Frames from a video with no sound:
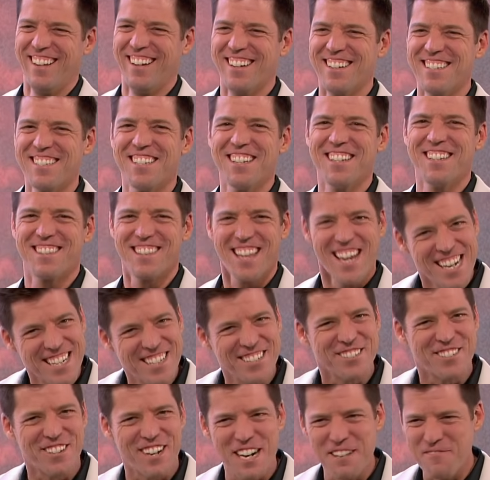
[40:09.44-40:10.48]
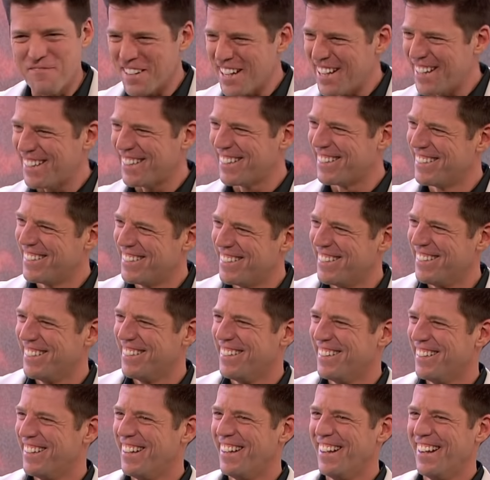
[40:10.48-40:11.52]
I said, thank you, Grandpa.
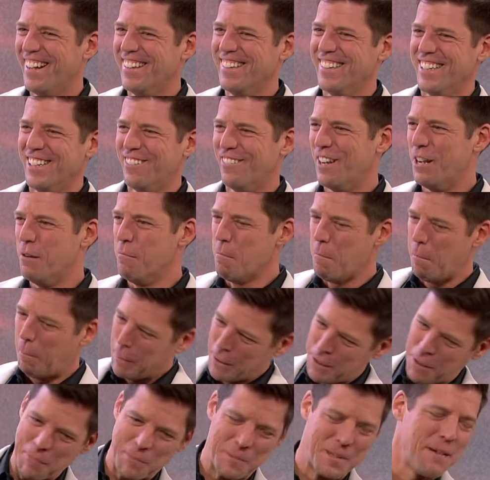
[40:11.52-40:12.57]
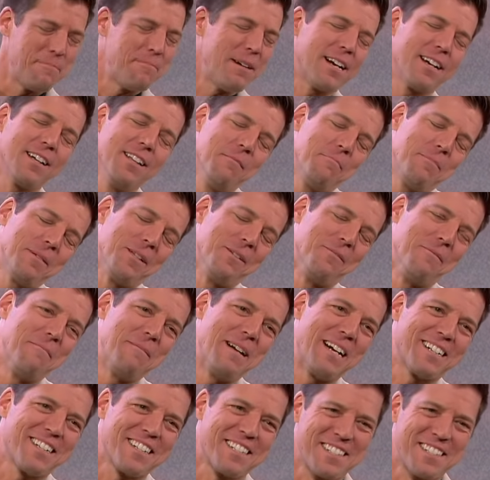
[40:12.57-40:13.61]
And then he went boop right back on the pillow and went back to